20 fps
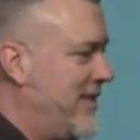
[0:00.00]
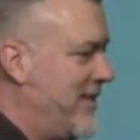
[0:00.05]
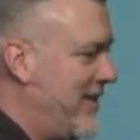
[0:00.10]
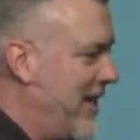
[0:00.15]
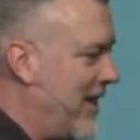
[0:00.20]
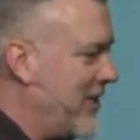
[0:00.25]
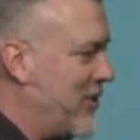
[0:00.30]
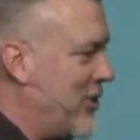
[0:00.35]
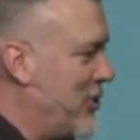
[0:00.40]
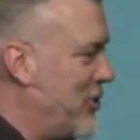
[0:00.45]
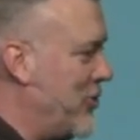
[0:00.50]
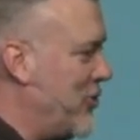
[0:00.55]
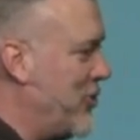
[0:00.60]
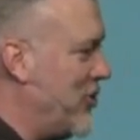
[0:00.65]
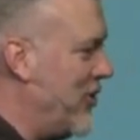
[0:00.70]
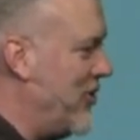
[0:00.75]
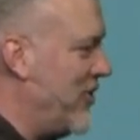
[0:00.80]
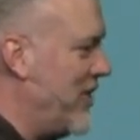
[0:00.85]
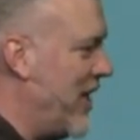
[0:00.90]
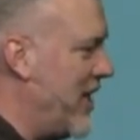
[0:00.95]
Not that you
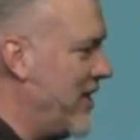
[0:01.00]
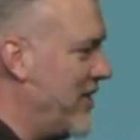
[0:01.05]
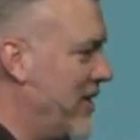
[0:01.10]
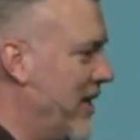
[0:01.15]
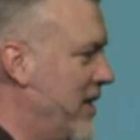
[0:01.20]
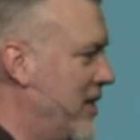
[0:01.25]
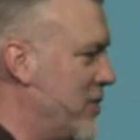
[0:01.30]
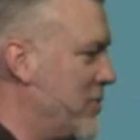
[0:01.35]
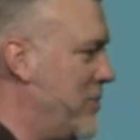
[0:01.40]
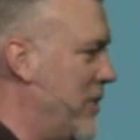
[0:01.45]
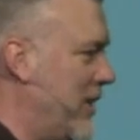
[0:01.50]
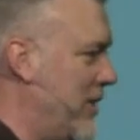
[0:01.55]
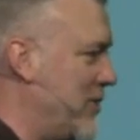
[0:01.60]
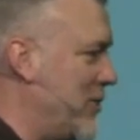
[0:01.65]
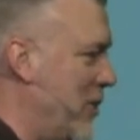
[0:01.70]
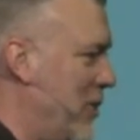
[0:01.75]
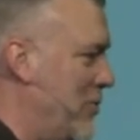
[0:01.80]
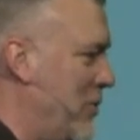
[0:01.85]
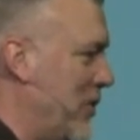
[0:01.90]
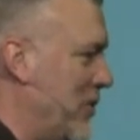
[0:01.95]
should think this, but
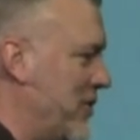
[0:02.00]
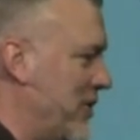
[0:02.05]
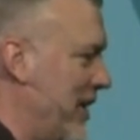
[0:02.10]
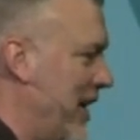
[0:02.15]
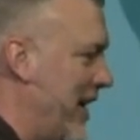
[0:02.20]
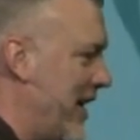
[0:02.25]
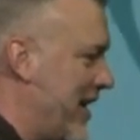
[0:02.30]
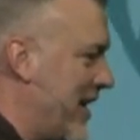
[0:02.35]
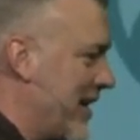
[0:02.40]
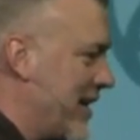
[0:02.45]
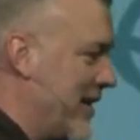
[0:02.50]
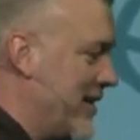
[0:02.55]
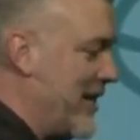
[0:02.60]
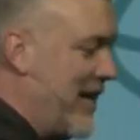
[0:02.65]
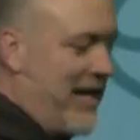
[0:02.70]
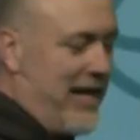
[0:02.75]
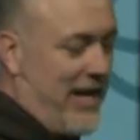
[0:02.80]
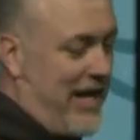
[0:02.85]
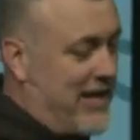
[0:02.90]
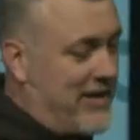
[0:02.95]
it's almost like, because
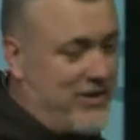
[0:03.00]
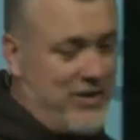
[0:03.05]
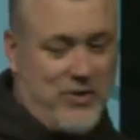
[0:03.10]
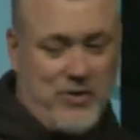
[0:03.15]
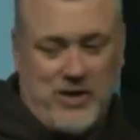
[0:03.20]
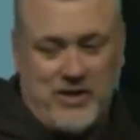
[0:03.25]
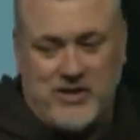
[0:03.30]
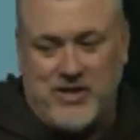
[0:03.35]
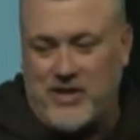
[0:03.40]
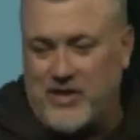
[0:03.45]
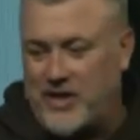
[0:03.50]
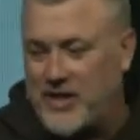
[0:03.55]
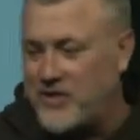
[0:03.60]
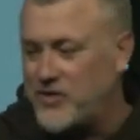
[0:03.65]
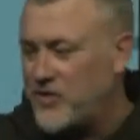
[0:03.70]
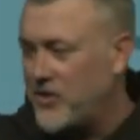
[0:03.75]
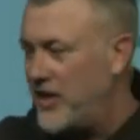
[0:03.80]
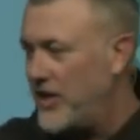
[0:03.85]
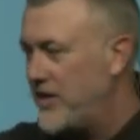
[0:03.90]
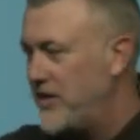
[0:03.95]
I tell
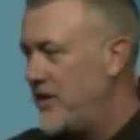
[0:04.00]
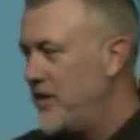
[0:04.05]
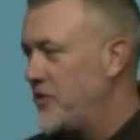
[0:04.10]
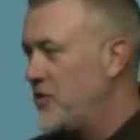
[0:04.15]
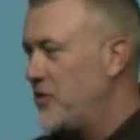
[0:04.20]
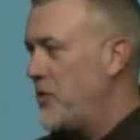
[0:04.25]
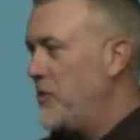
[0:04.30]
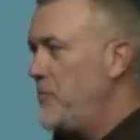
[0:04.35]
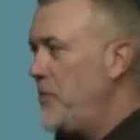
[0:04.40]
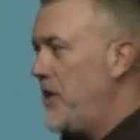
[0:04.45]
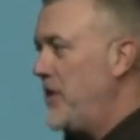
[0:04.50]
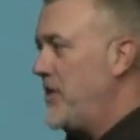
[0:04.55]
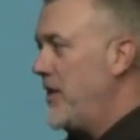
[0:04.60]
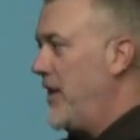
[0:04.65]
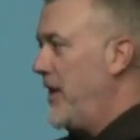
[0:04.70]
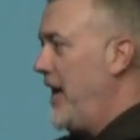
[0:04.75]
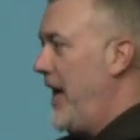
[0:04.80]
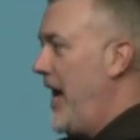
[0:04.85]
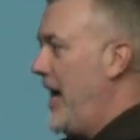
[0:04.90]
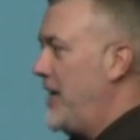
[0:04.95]
Angel, like, this could be
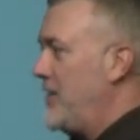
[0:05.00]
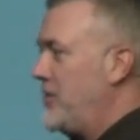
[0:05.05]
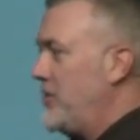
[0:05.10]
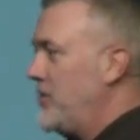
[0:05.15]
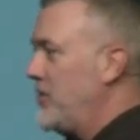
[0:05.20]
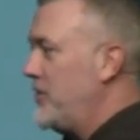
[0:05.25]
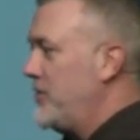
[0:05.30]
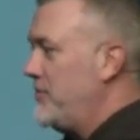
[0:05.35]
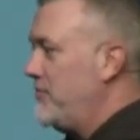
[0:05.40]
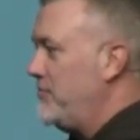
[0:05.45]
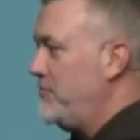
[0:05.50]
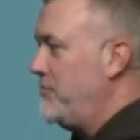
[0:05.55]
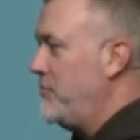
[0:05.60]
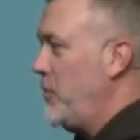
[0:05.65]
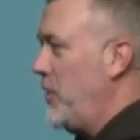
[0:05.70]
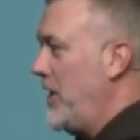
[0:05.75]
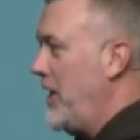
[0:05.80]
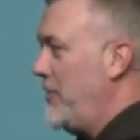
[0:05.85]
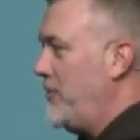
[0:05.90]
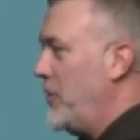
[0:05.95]
the last
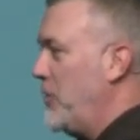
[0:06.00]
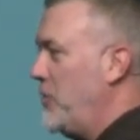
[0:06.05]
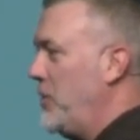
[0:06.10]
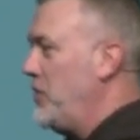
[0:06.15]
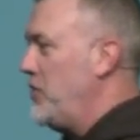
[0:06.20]
whatever